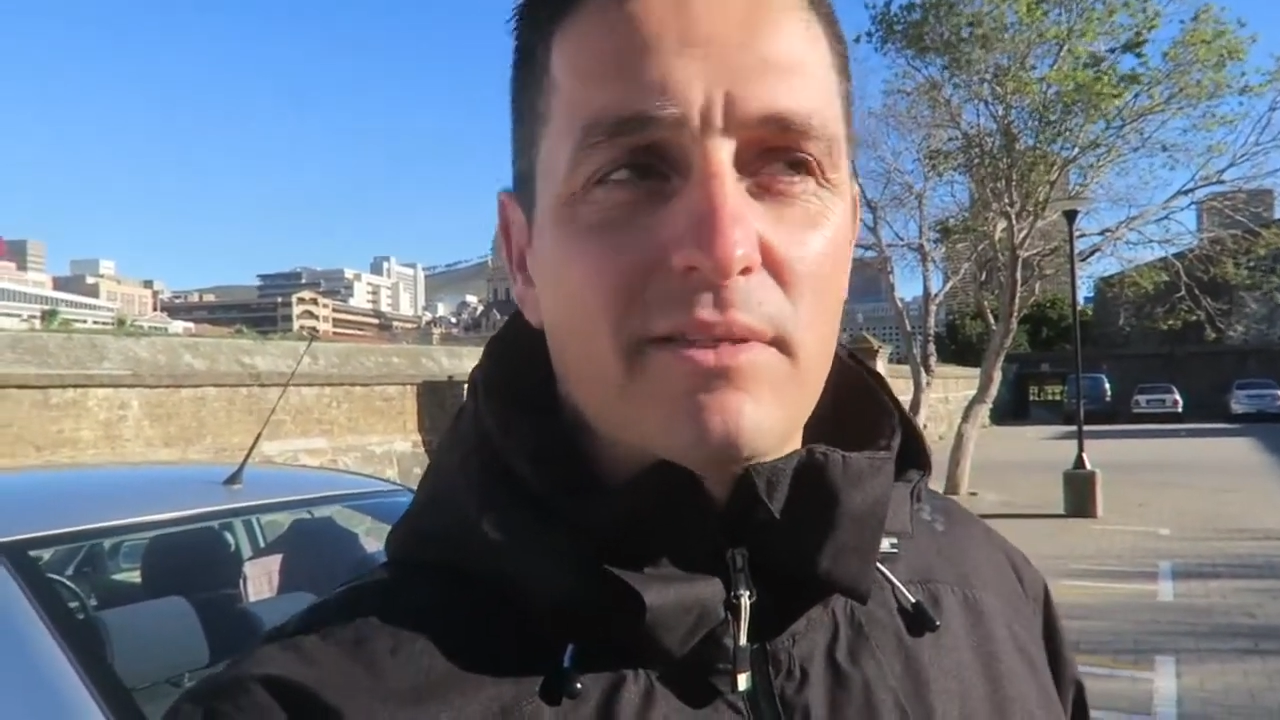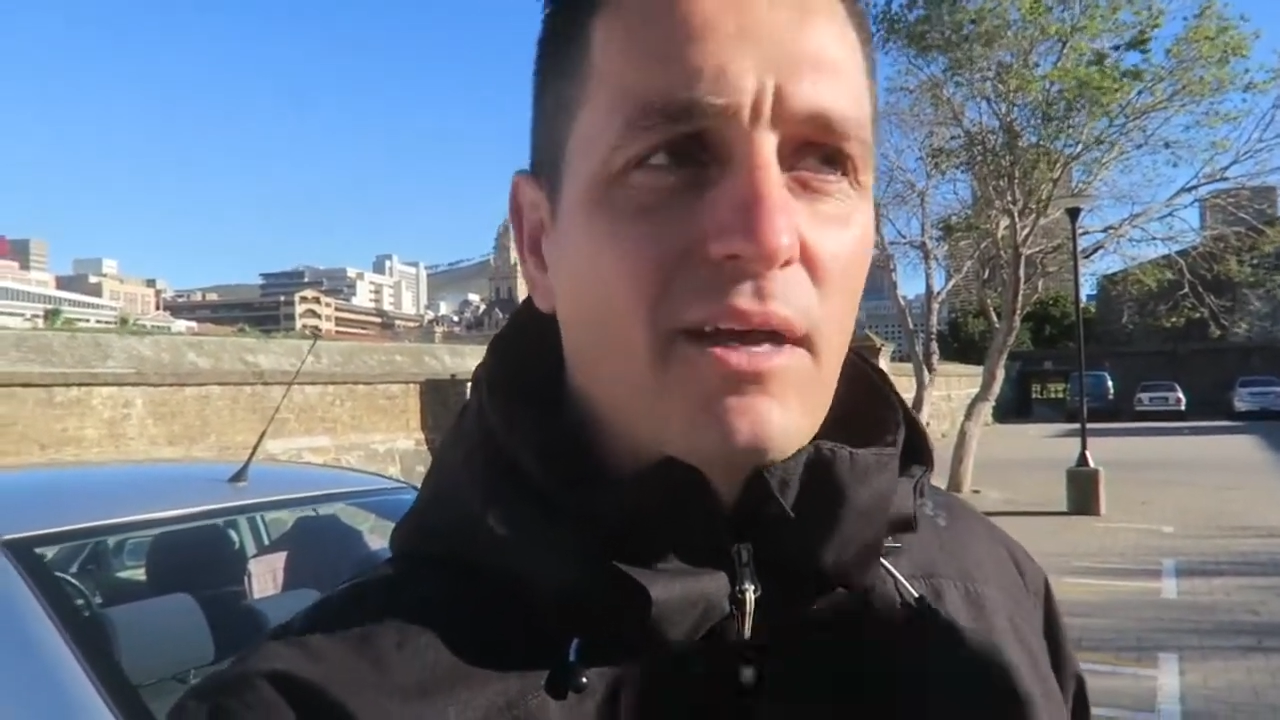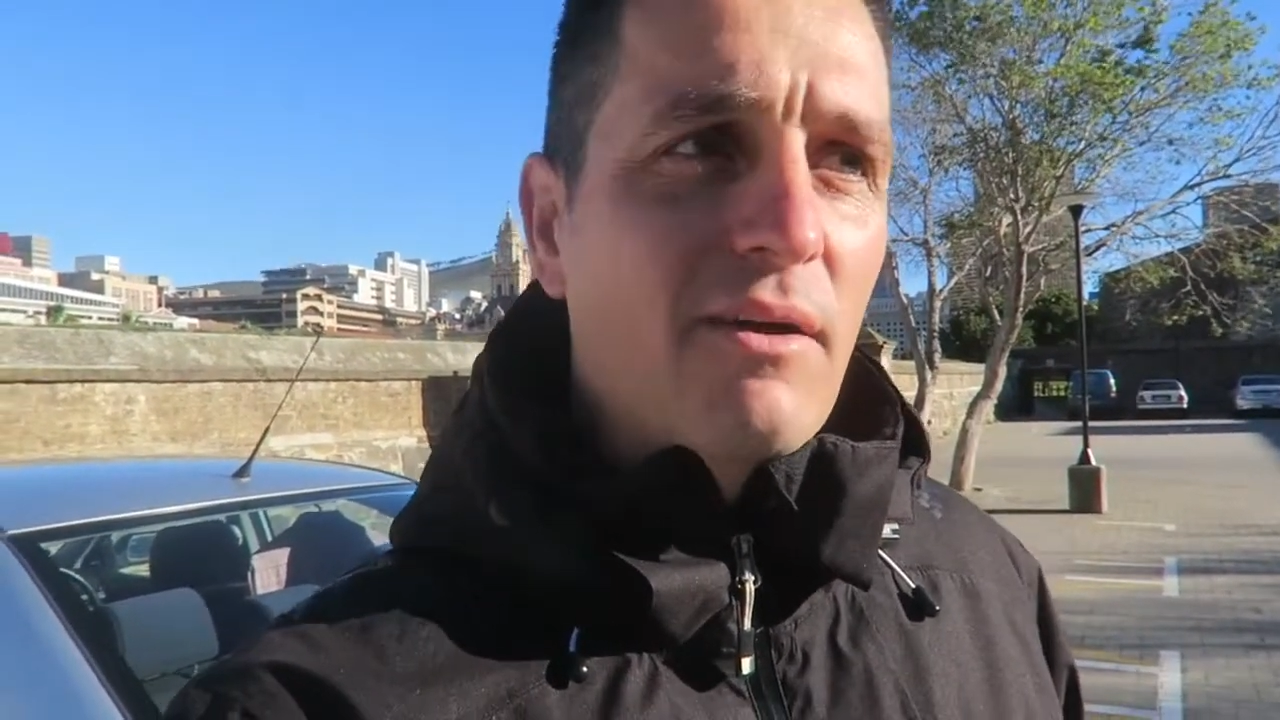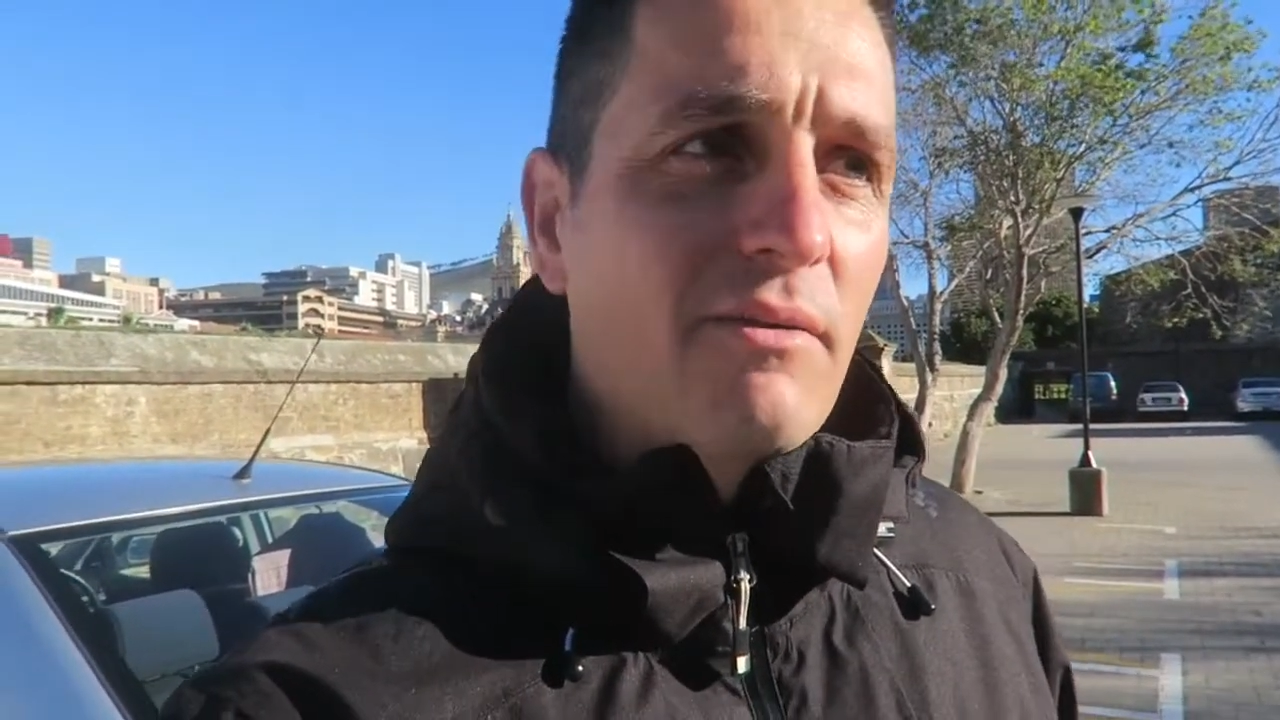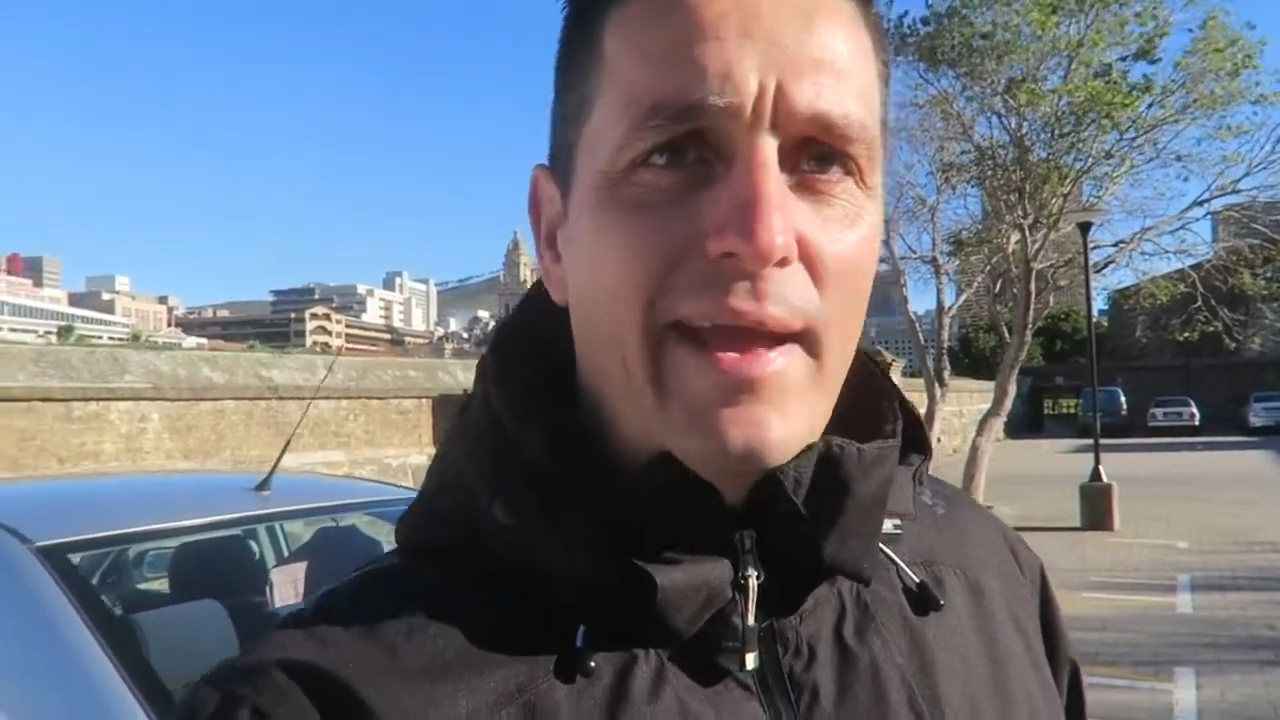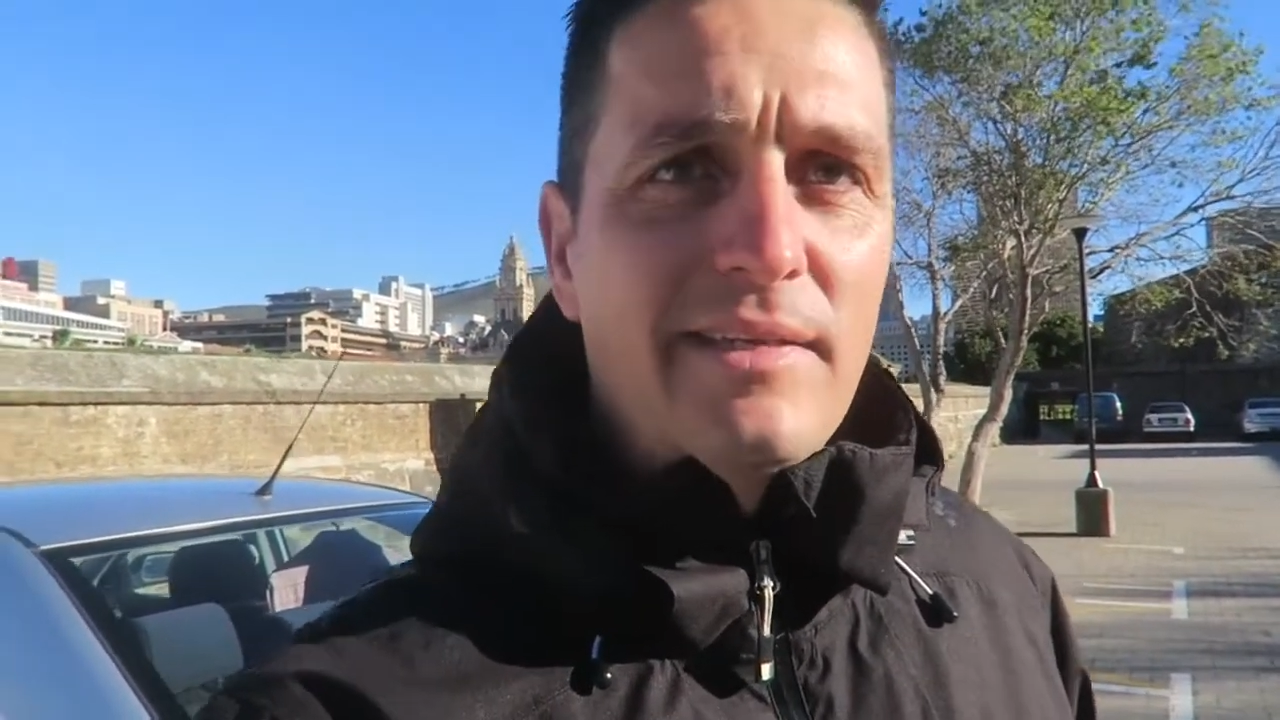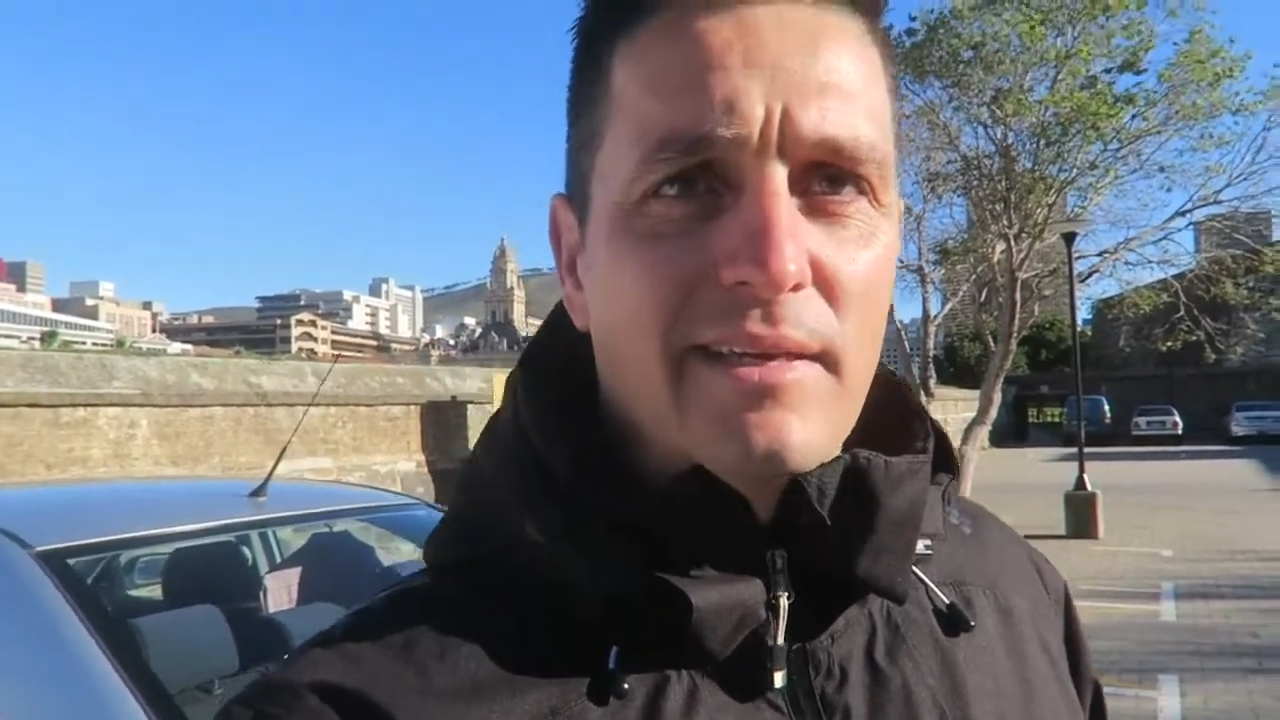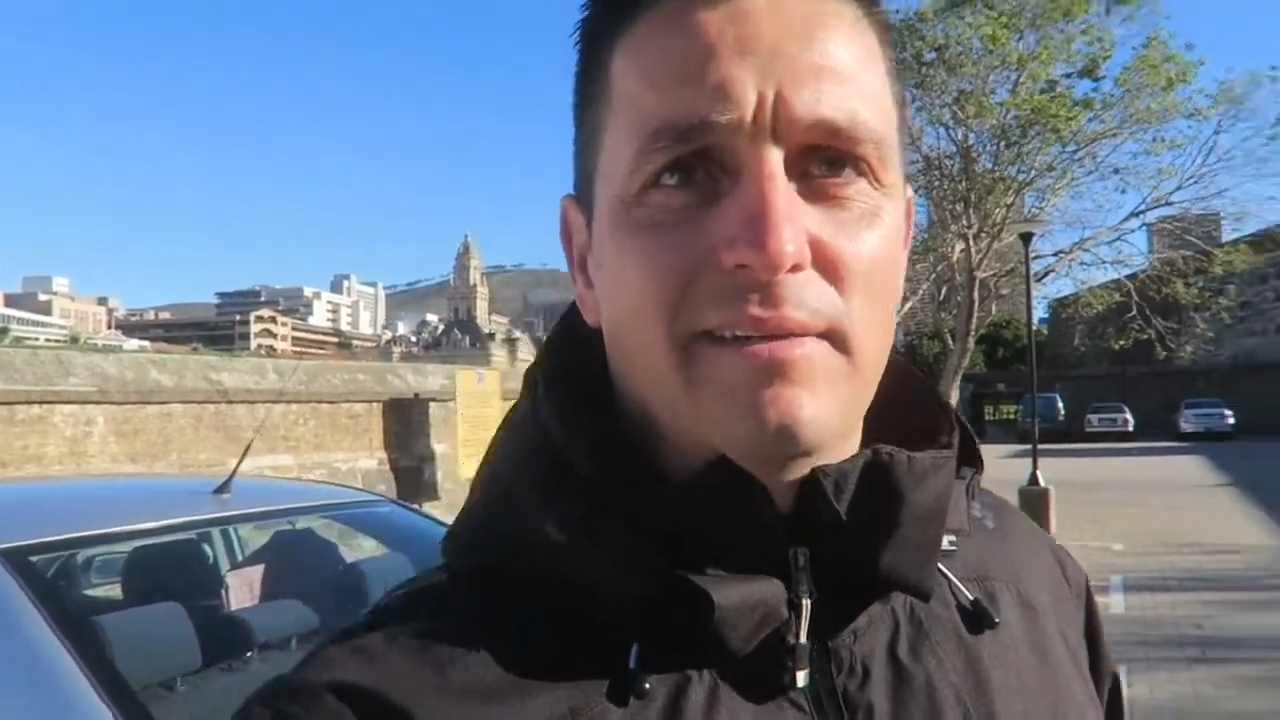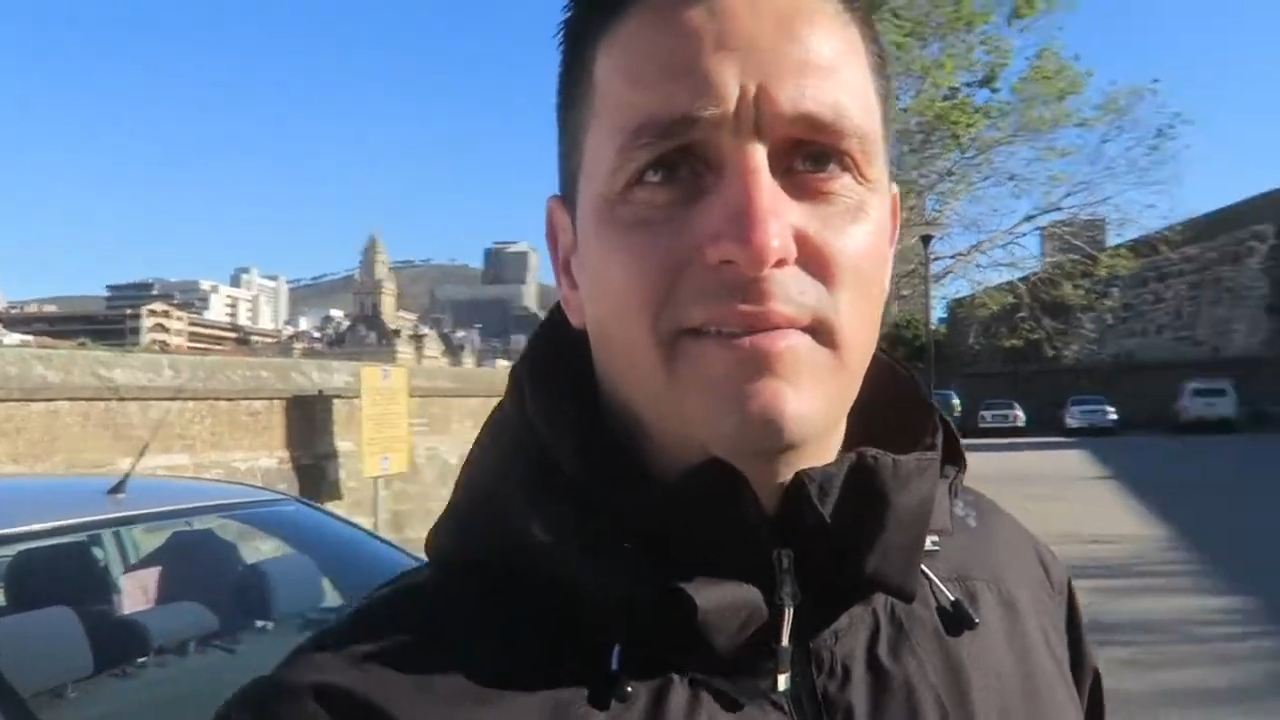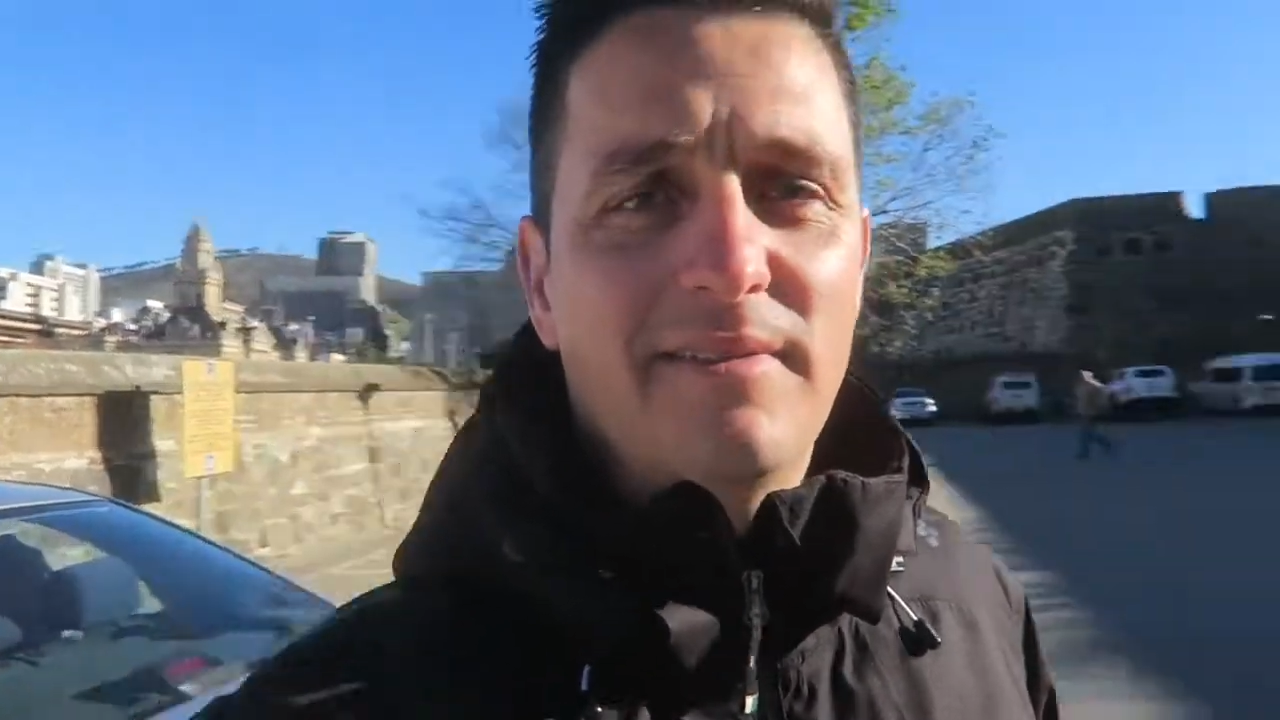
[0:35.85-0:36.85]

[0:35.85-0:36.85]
So, enter